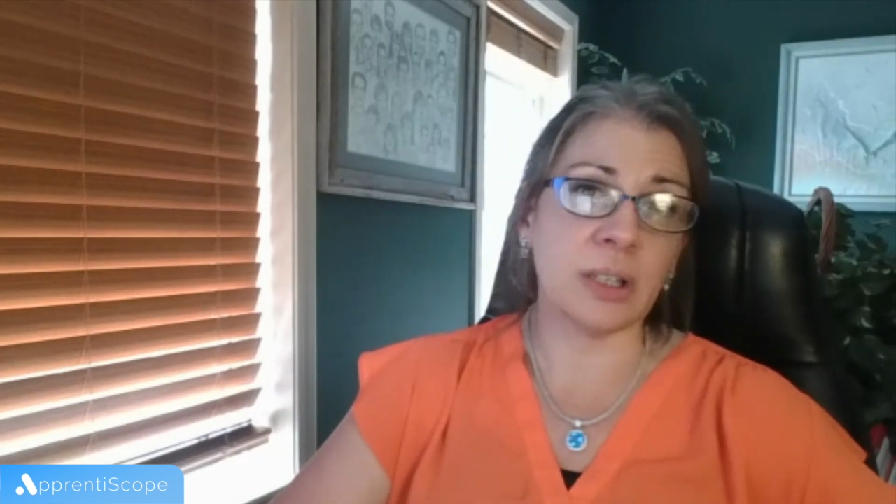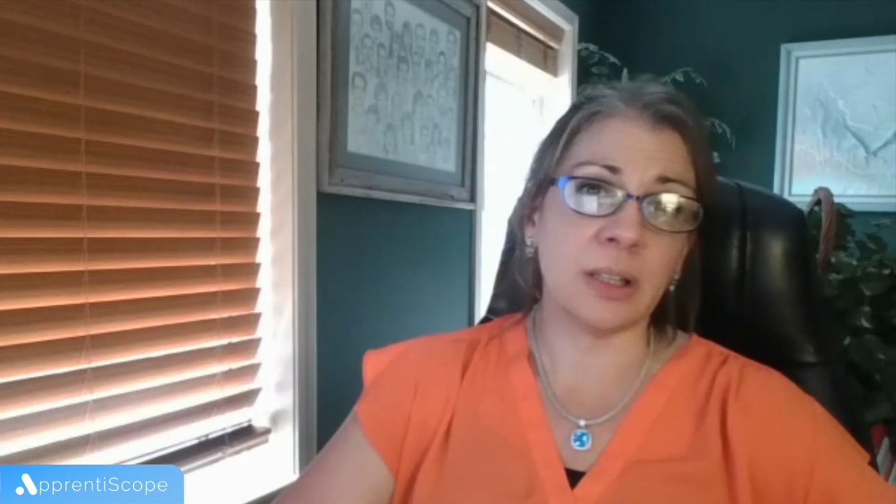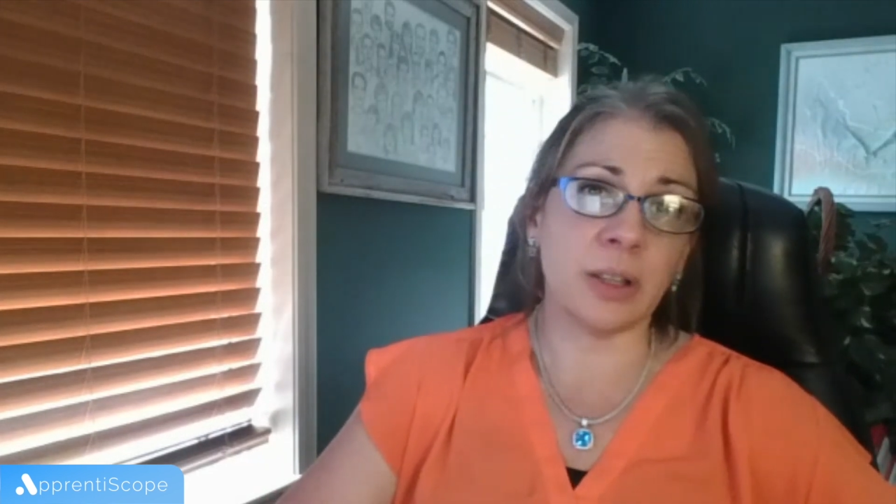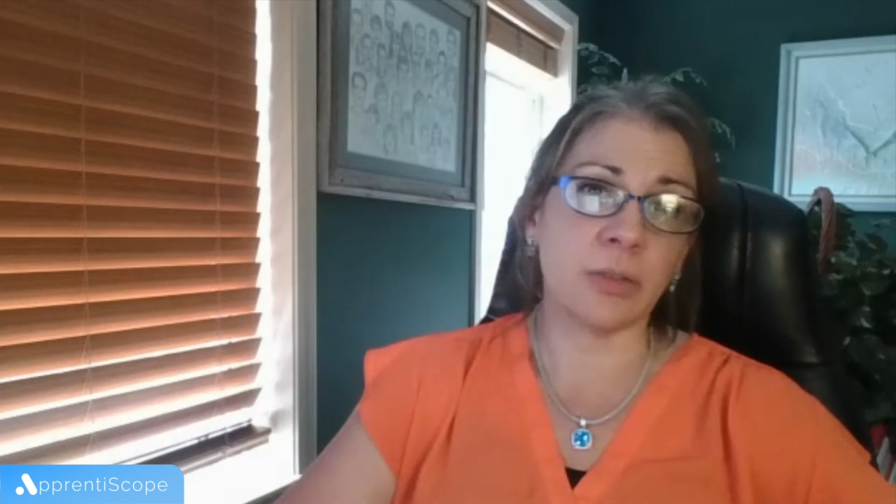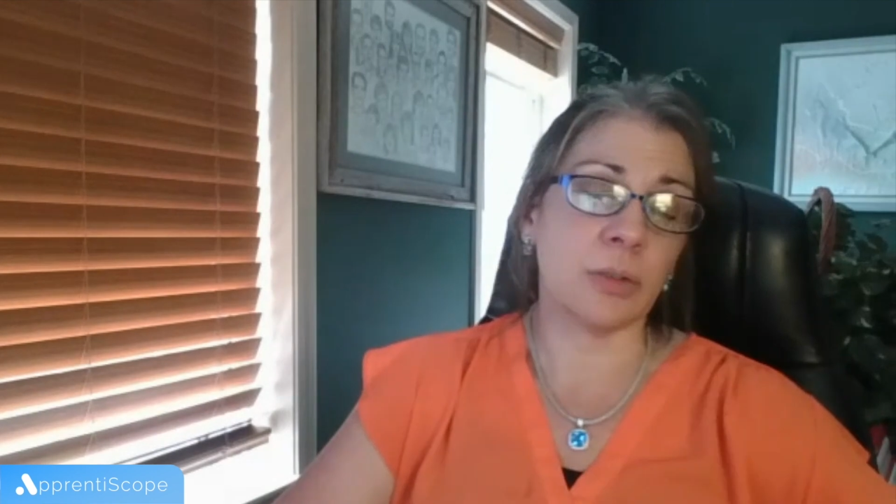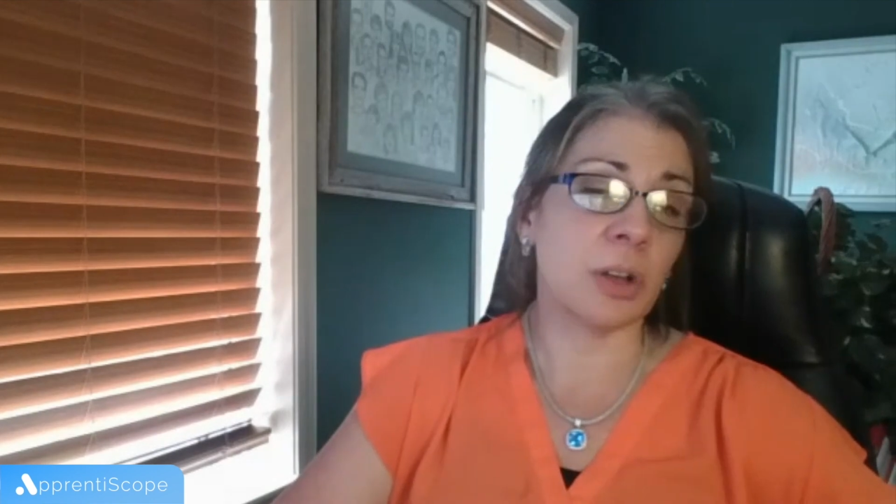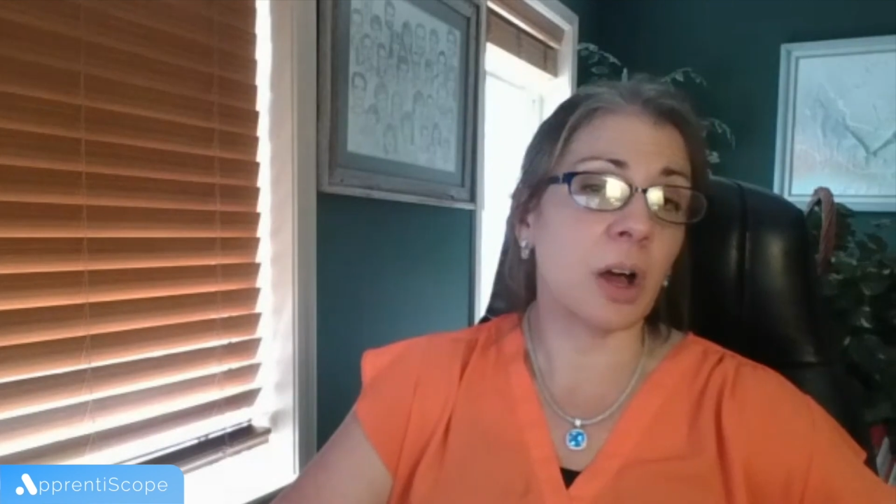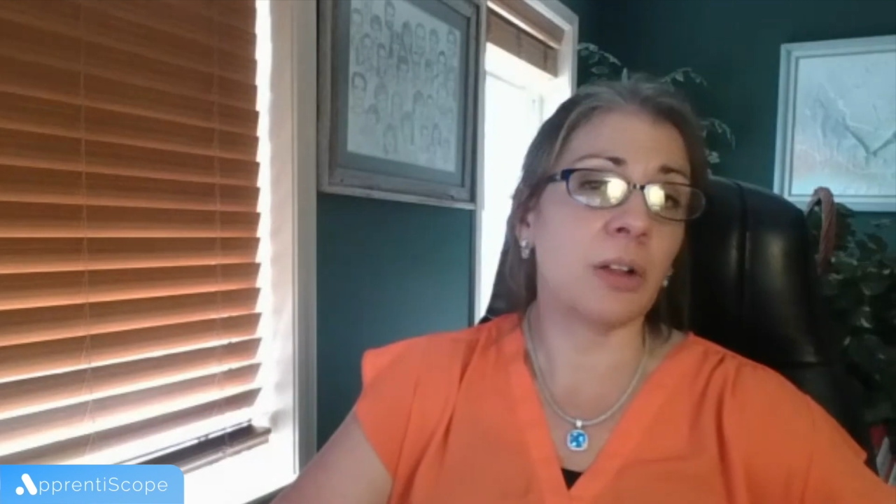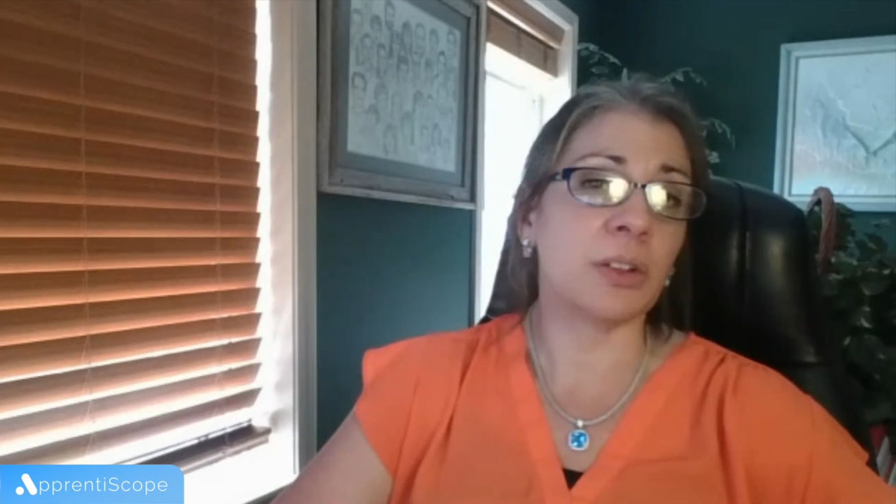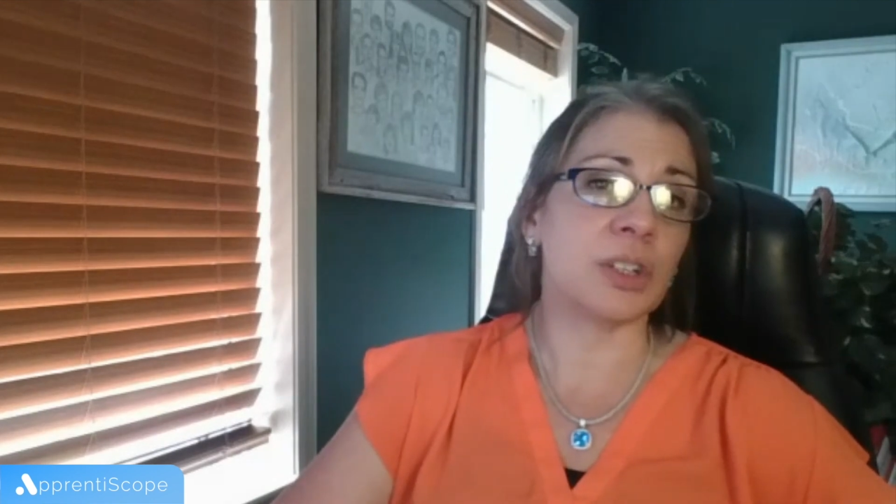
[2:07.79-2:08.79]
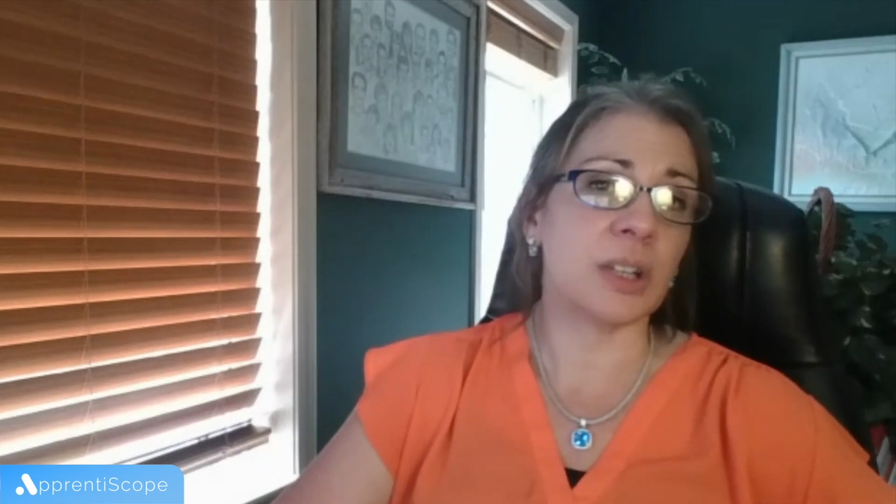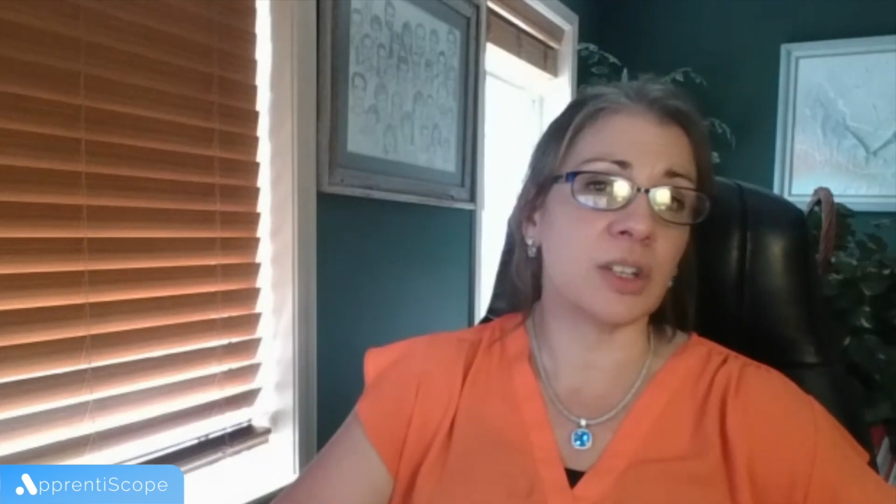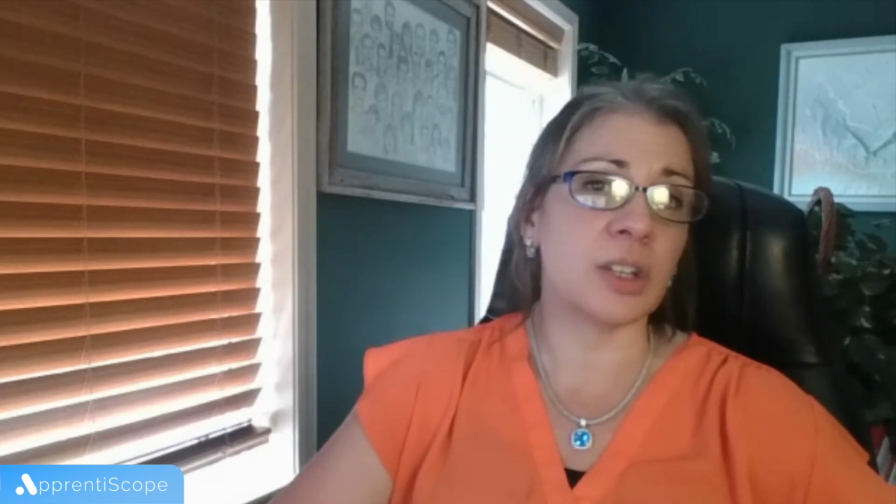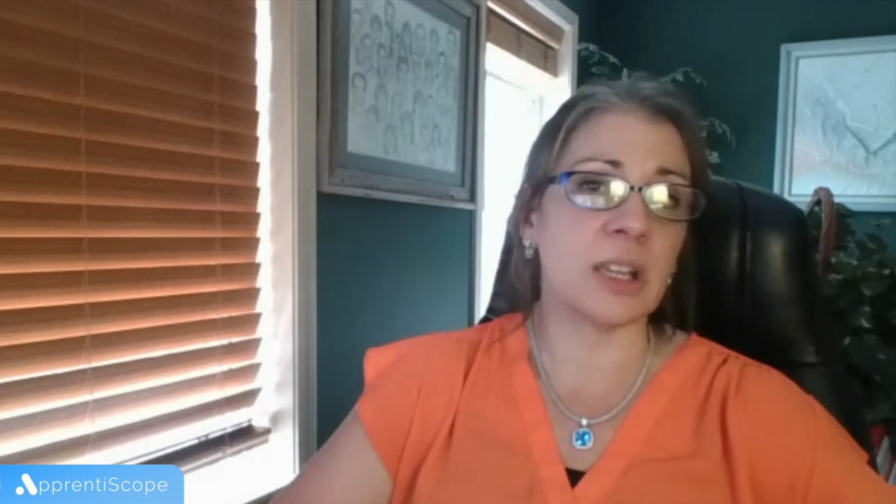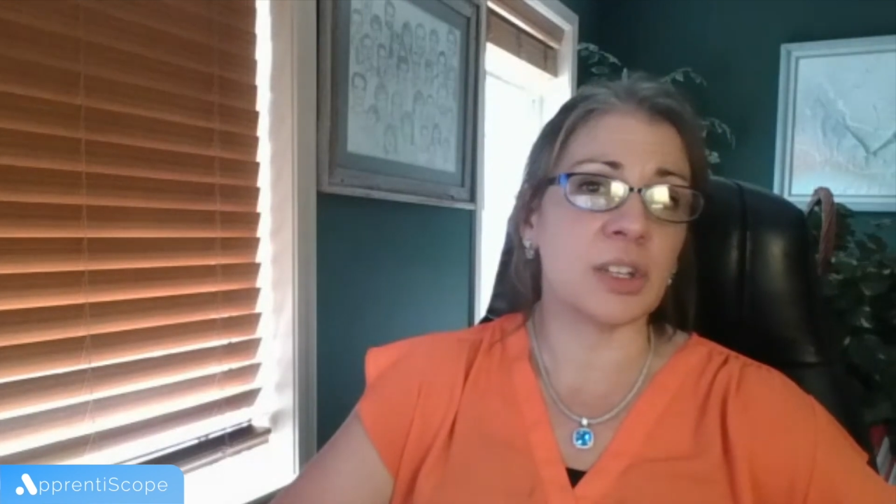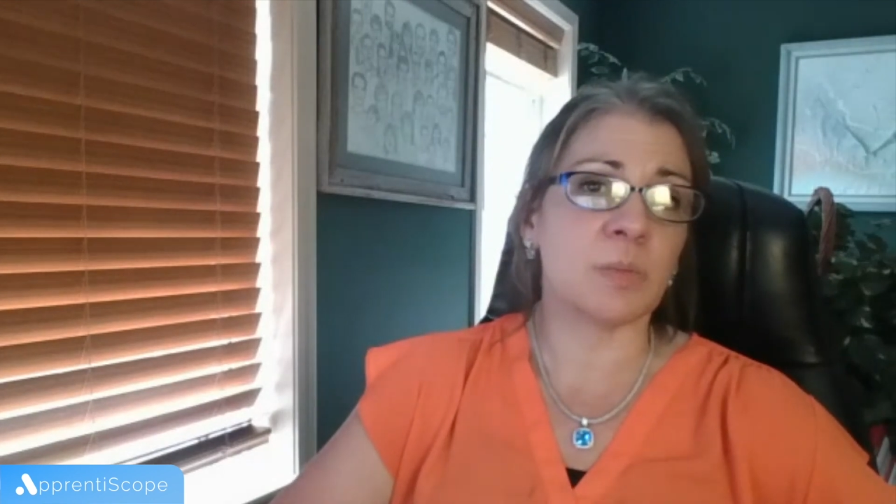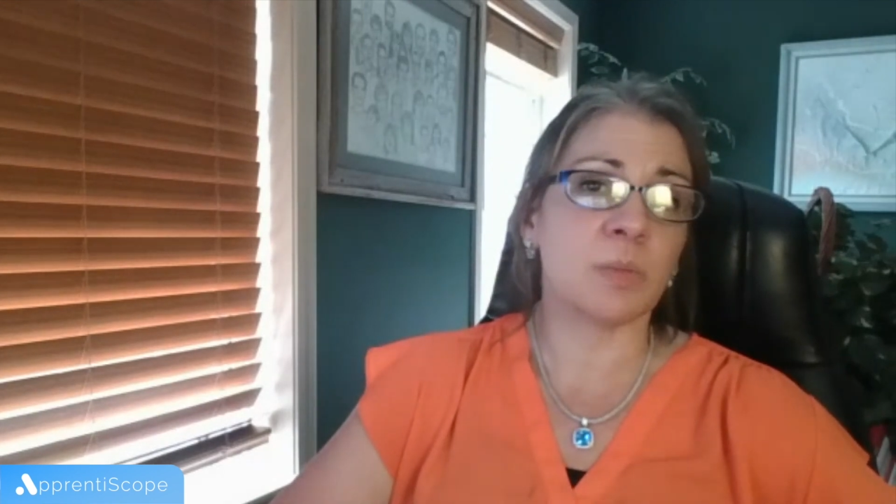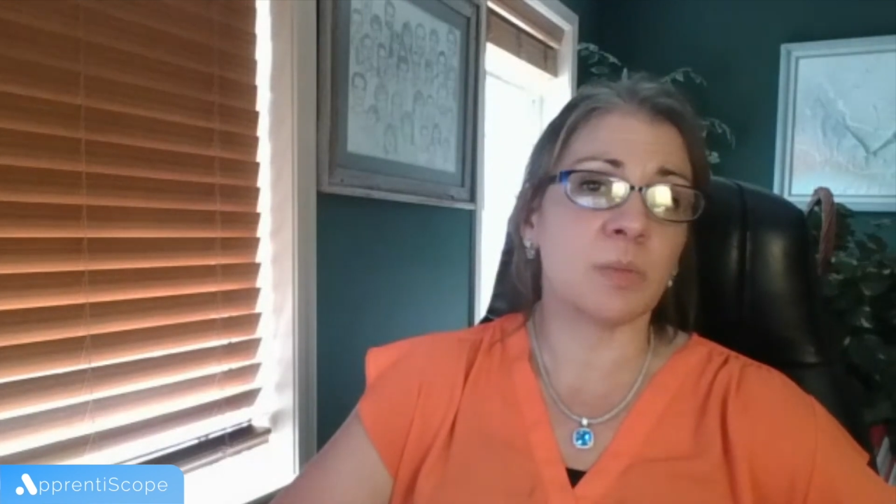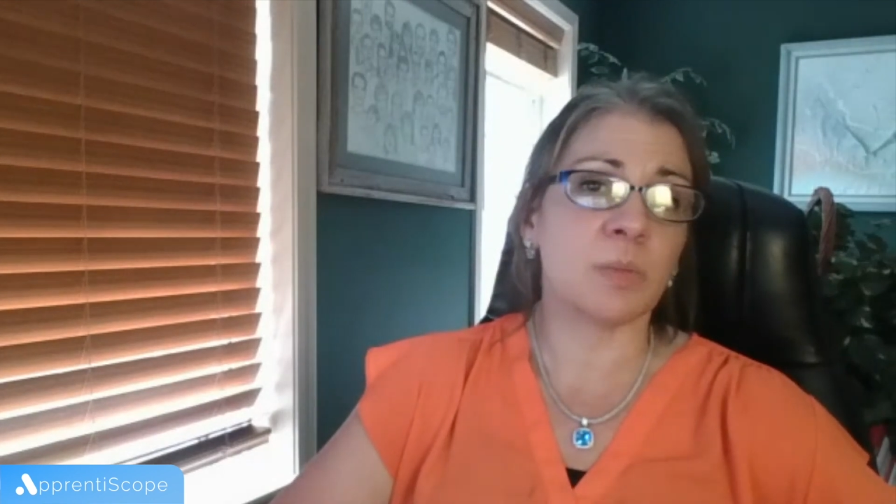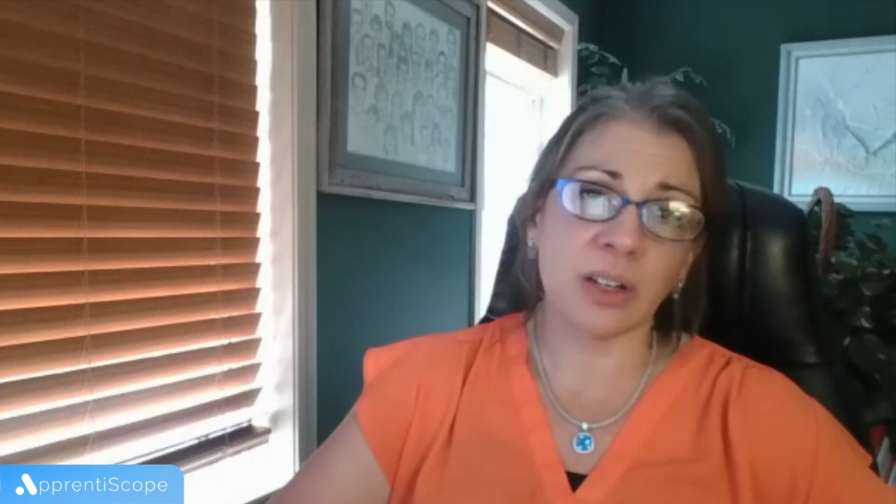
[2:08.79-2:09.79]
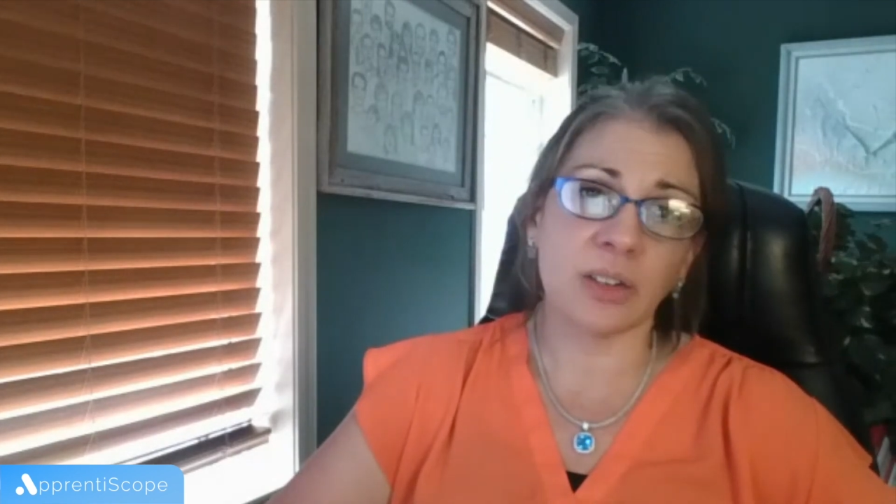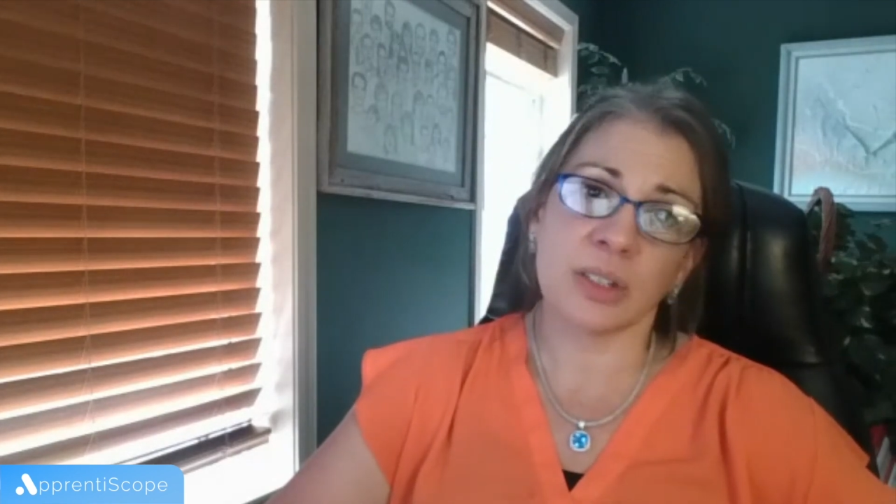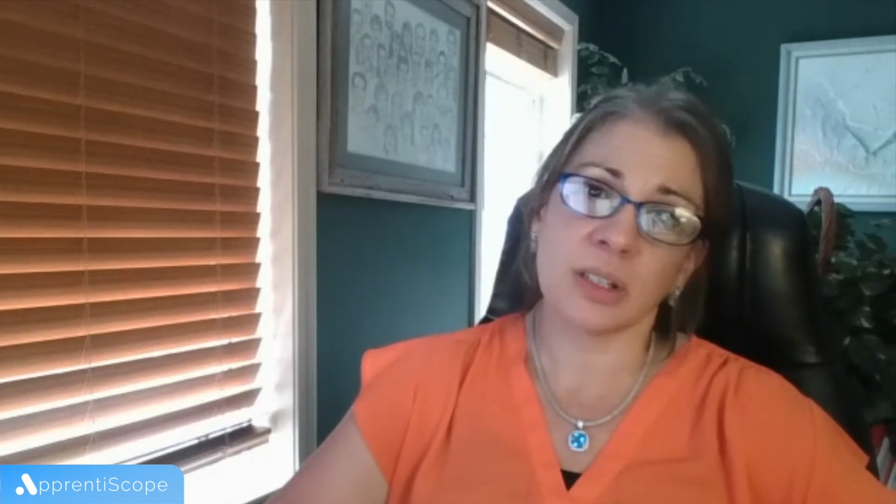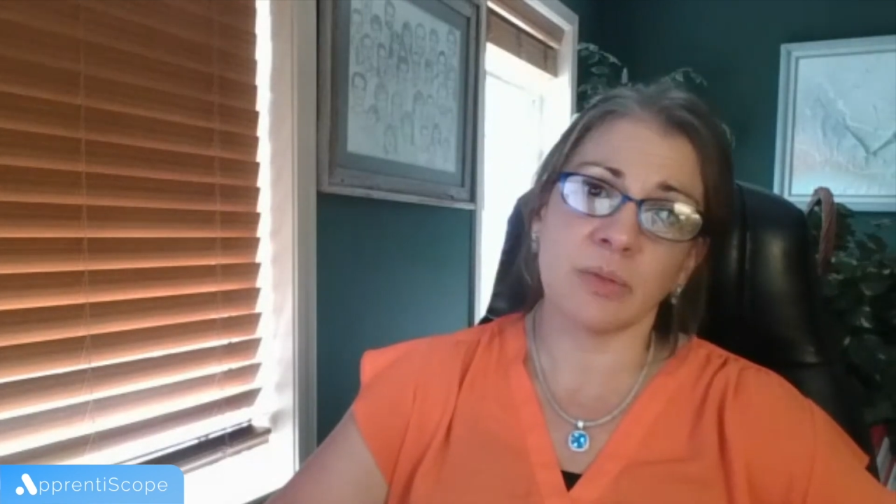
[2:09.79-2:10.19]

and then through the college and education providers.